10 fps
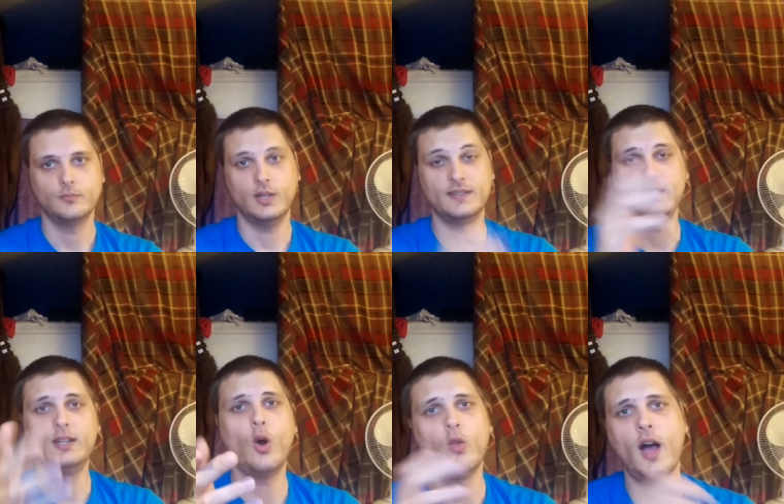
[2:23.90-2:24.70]
It's an E.
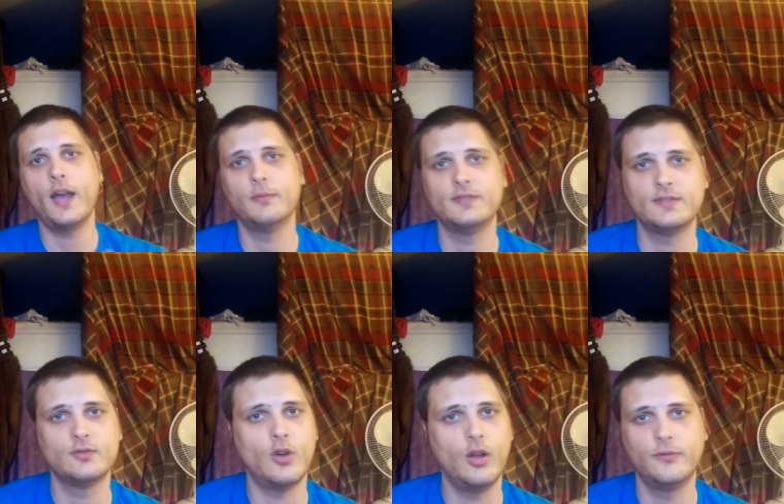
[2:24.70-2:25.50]
coli resistant
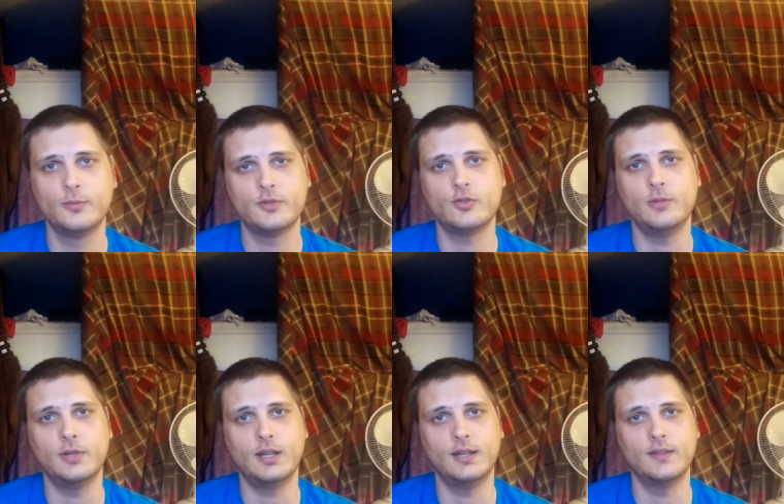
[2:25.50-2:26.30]
to all forms of
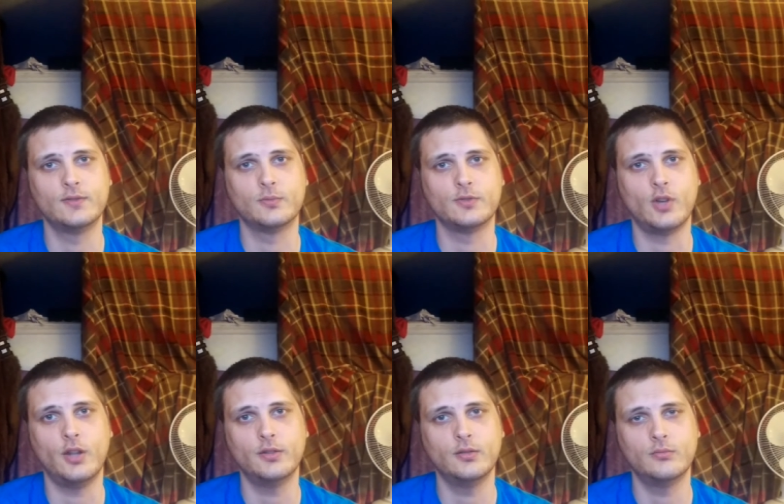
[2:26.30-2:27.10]
treatment, and it is a
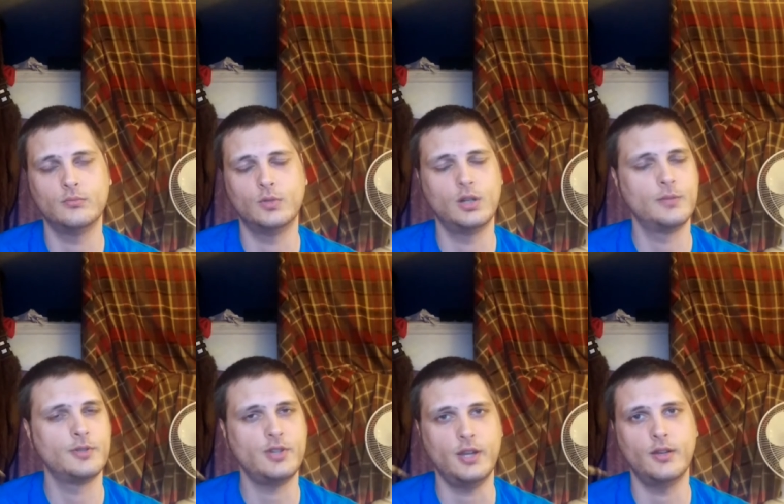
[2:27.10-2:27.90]
result
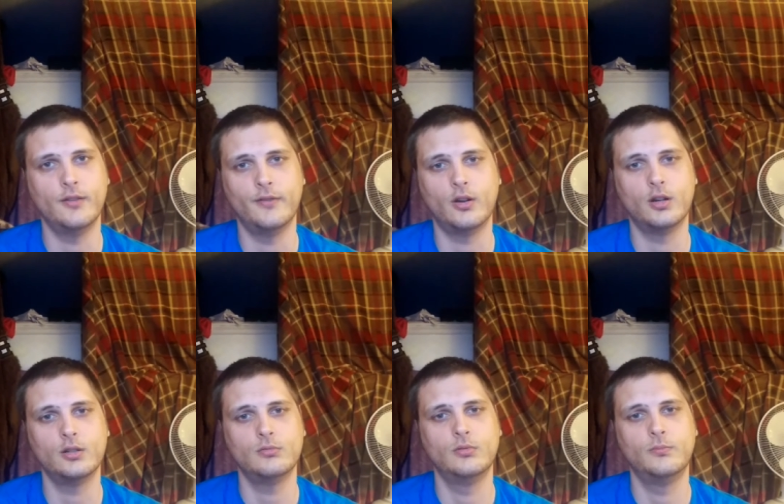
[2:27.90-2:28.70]
100% of
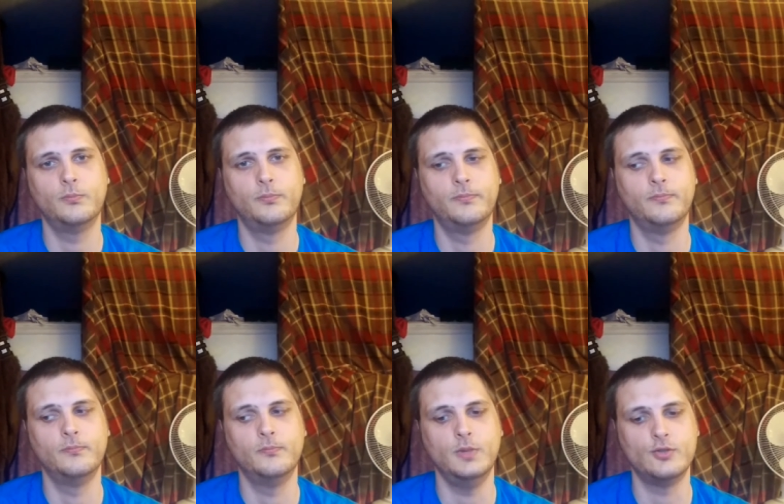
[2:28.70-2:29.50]
our
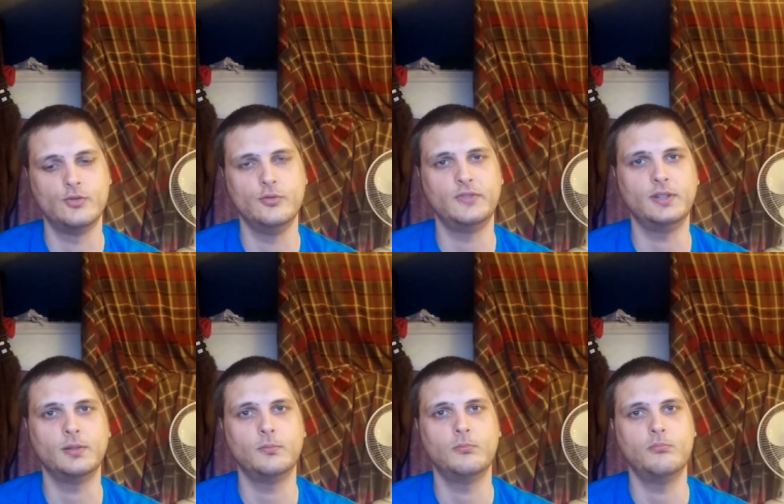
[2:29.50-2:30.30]

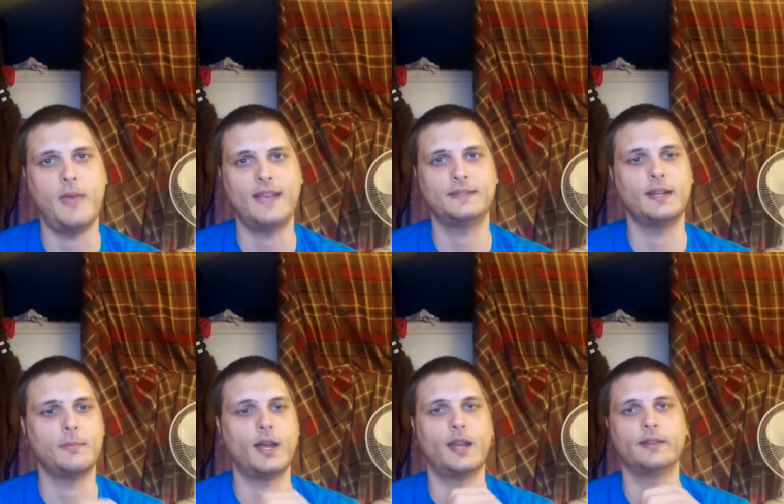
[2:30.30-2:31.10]
introducing mass
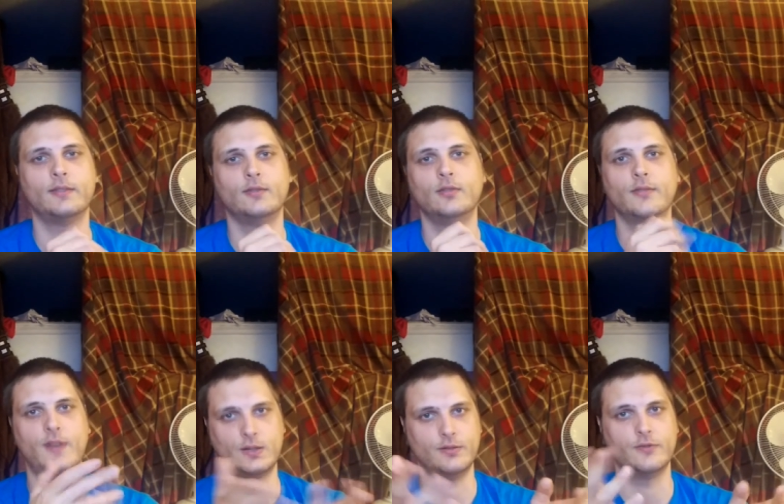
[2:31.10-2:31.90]
antibiotics into the
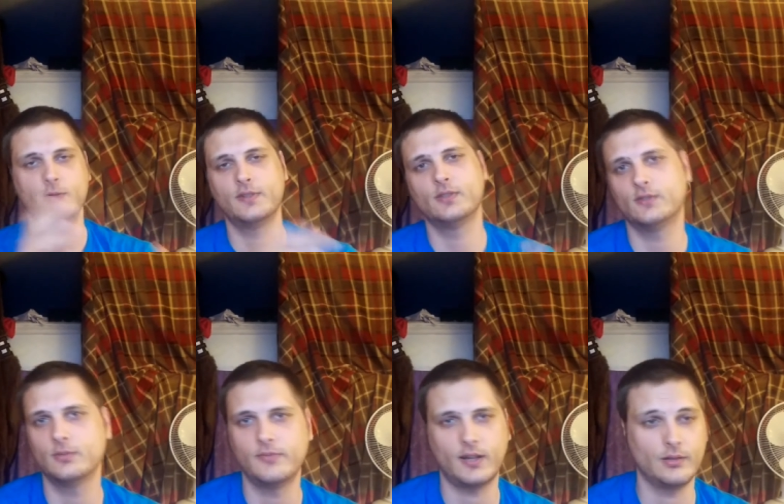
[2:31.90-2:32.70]
factory farming
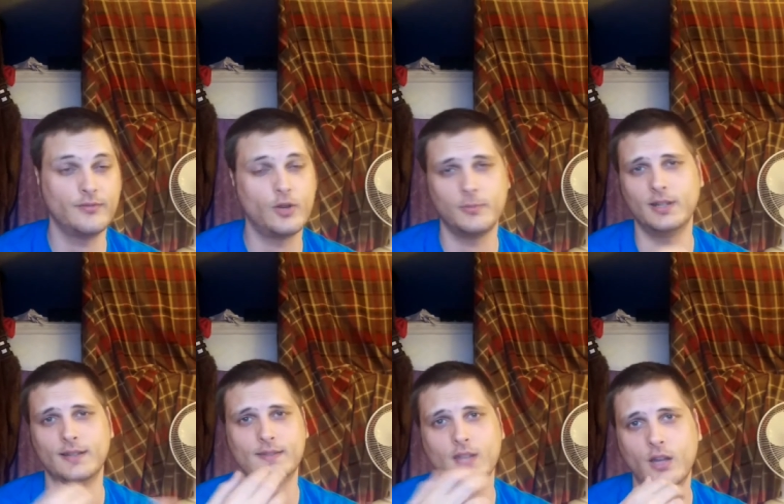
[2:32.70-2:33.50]
system, factory farming in
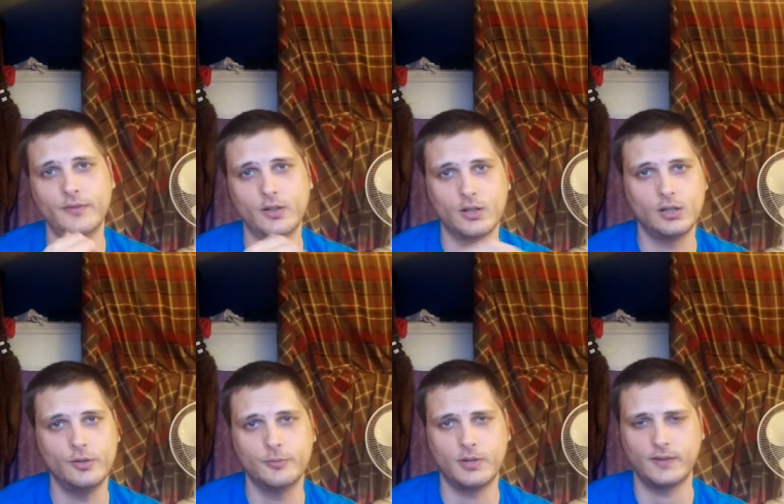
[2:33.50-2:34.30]
itself, and our
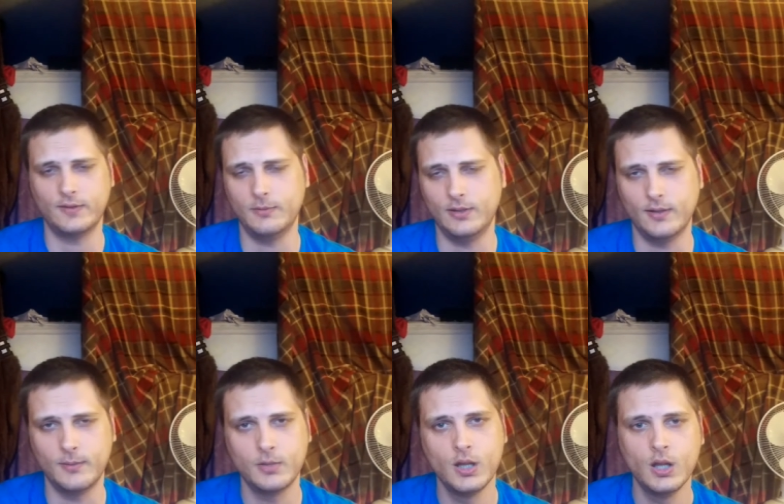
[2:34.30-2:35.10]
close proximity to them.